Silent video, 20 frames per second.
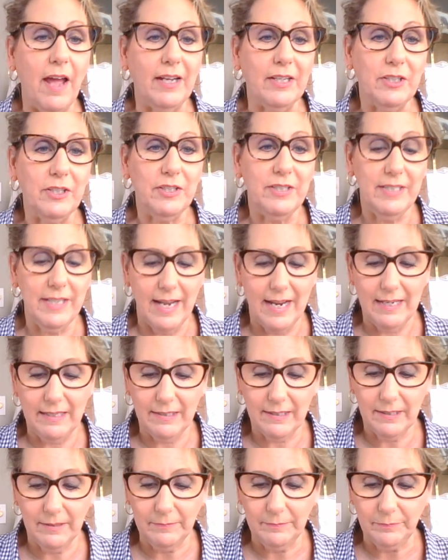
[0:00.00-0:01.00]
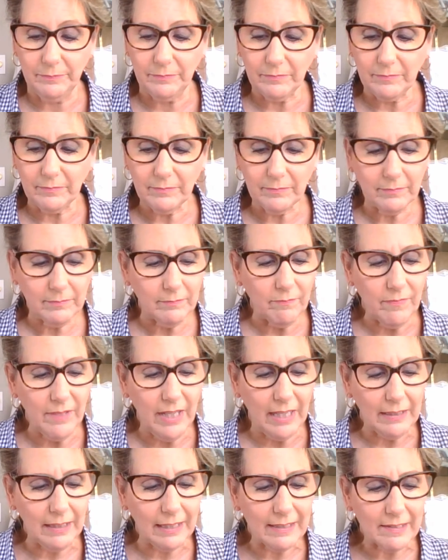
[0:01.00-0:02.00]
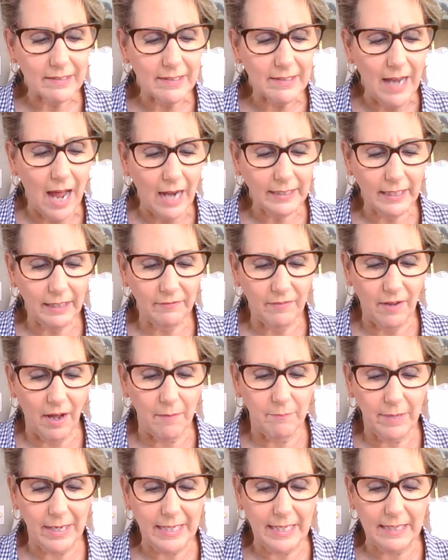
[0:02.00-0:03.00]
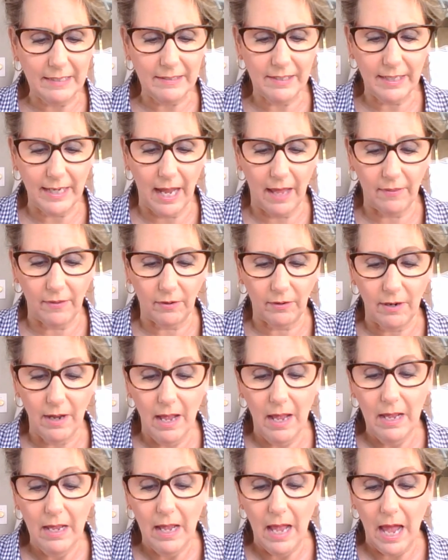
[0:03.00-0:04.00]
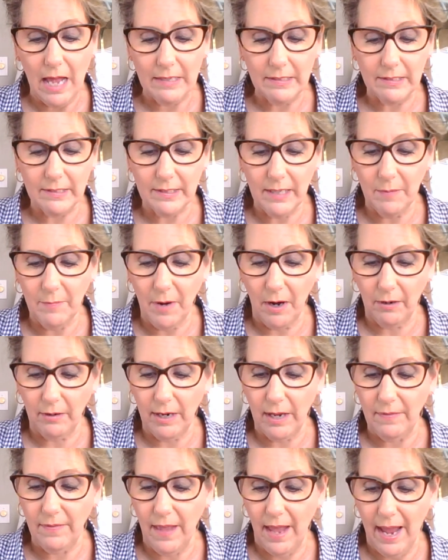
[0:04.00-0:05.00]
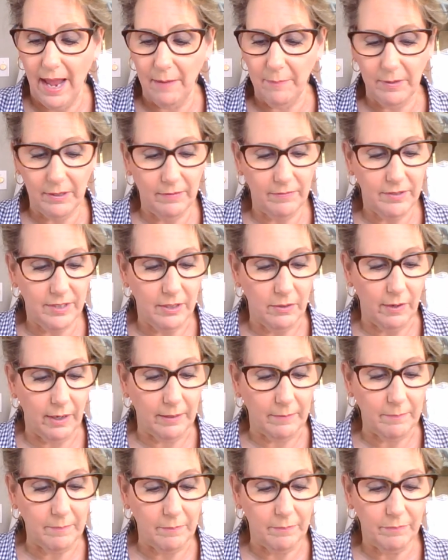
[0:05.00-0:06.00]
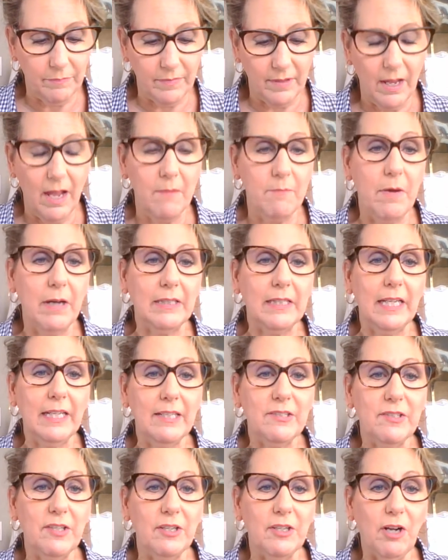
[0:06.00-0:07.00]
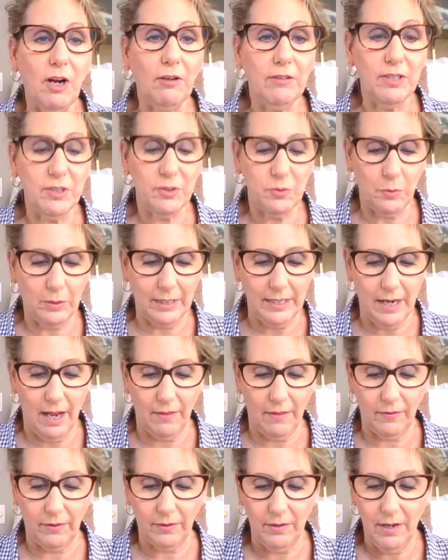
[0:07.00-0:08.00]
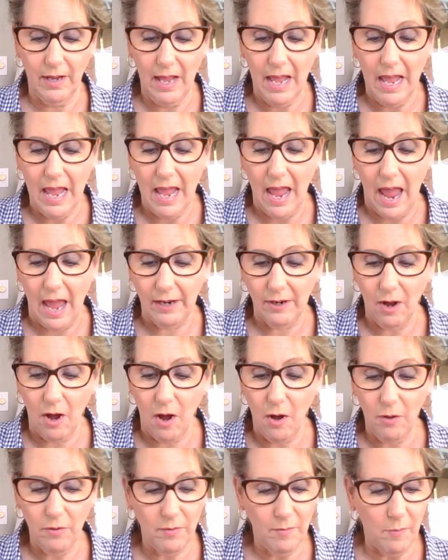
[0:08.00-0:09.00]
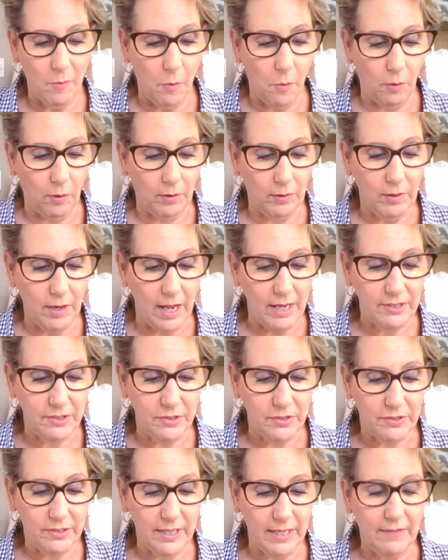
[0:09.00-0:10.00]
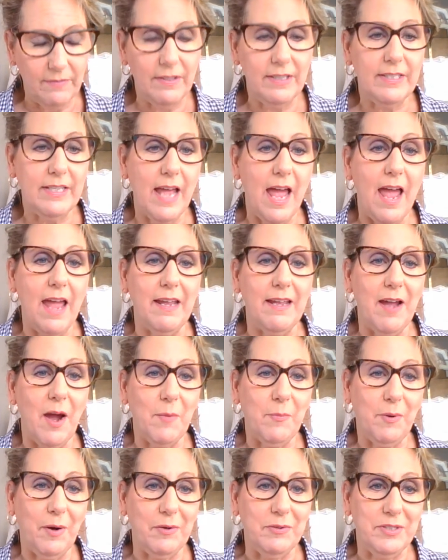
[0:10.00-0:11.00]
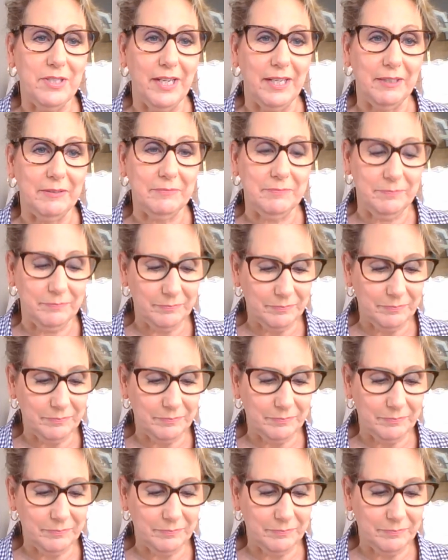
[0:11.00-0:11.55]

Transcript: and good deeds. Let us not give up meeting together as some are in the habit of doing, but let us encourage one another, and all the more as you see the day approaching.